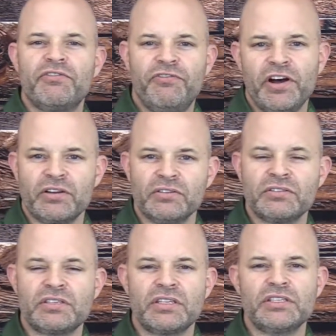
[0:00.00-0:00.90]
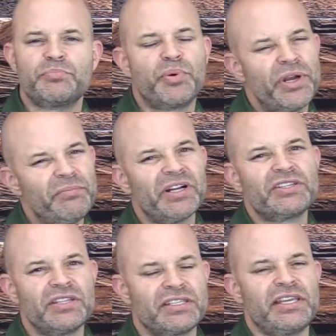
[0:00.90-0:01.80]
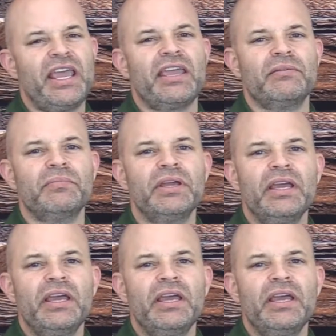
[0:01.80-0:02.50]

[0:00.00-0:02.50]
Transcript: funnels is pretty much the same